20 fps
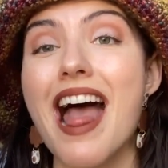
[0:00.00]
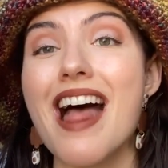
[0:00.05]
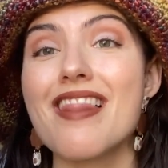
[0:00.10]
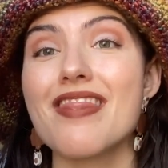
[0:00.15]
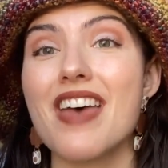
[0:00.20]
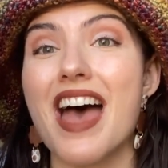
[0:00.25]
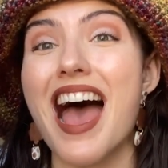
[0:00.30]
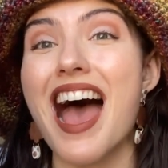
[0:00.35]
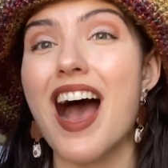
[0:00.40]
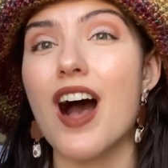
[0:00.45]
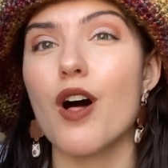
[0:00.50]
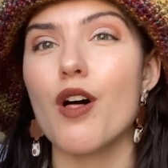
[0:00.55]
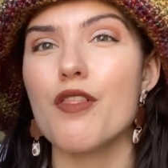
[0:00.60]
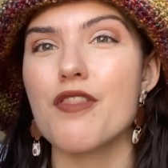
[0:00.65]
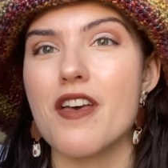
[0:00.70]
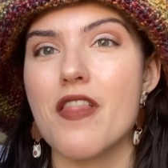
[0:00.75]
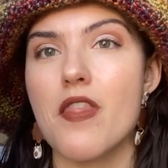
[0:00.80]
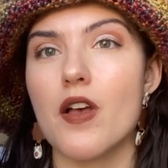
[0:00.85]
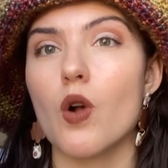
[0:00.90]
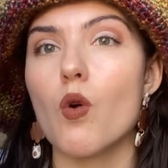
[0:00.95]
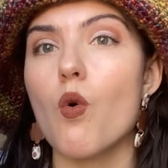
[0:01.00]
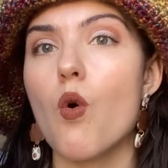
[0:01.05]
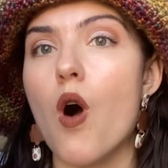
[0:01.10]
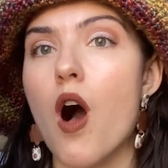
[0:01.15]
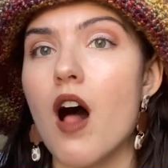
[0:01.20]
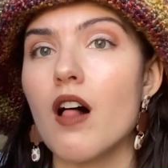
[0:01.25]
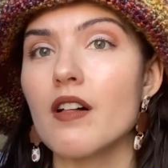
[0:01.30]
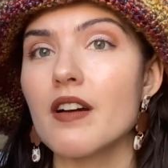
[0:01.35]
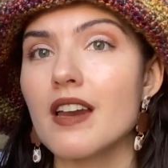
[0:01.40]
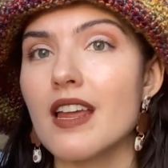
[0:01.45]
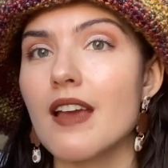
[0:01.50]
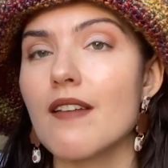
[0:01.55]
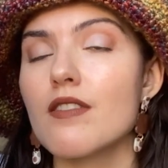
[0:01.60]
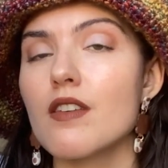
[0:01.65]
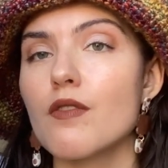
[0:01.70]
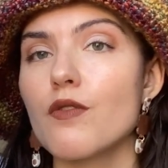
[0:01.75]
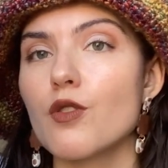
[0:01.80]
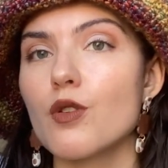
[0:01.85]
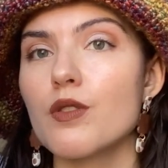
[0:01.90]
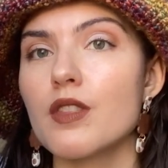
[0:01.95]
the health and the quality of
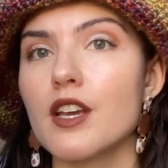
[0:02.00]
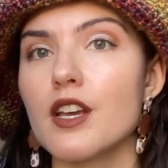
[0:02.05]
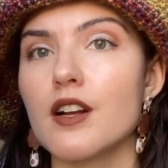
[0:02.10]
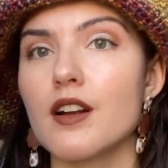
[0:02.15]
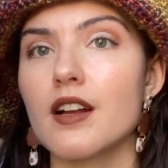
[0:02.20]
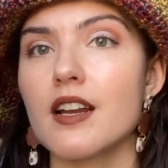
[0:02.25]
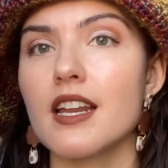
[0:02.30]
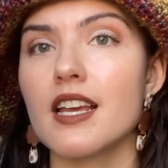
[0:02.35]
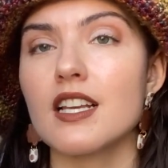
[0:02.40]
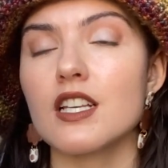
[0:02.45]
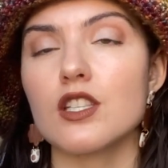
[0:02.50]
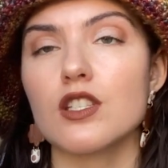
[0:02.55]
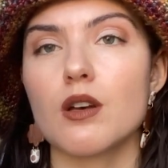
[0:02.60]
the food that you're eating,